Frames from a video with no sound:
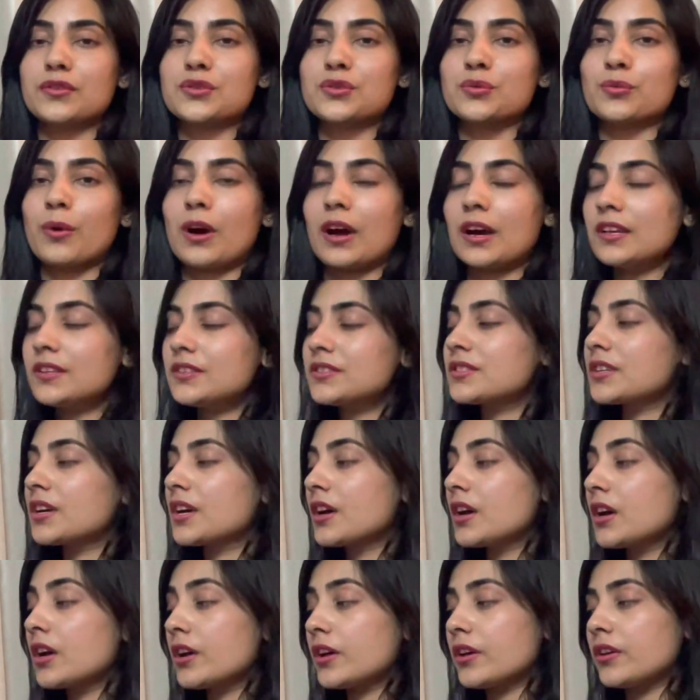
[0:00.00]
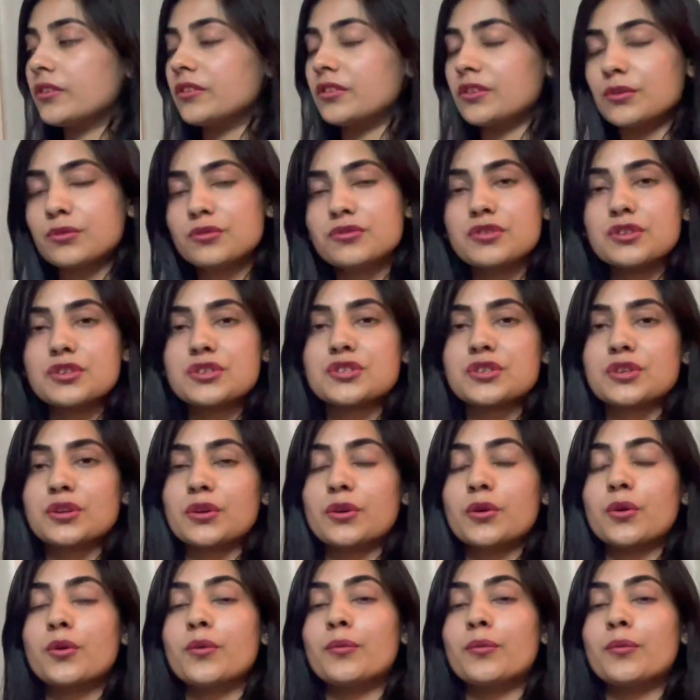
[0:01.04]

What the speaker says: to as nutrition.